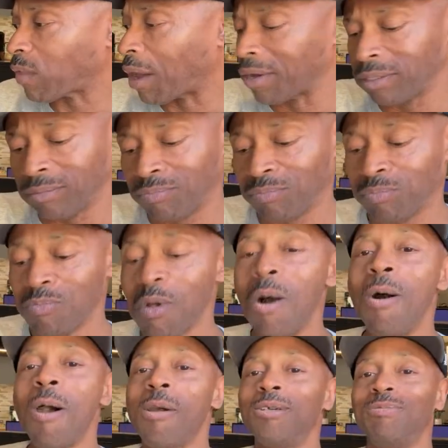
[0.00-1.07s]
Mm -mm.
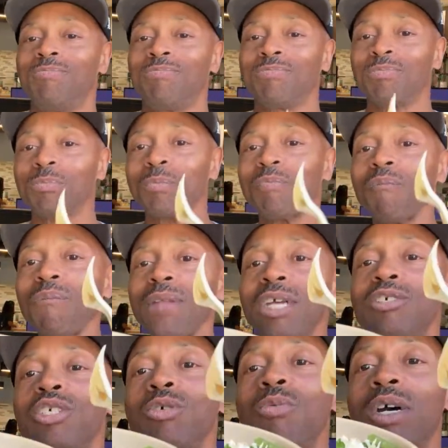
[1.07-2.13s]

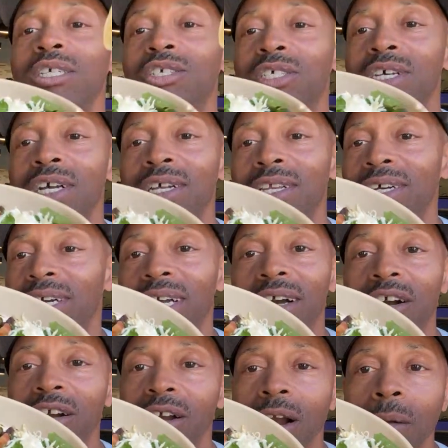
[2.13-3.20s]
she wanted look
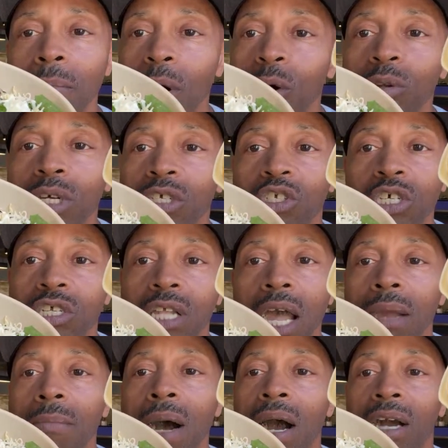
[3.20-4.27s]
her her bowl looks just
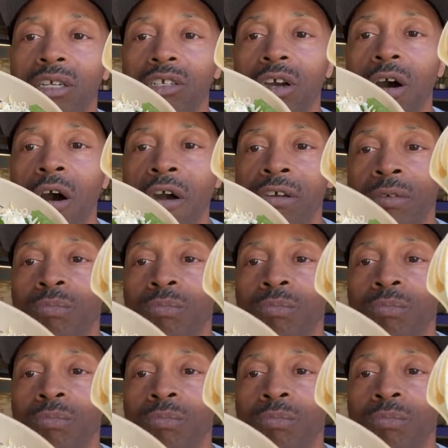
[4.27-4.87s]
like mine, y'all.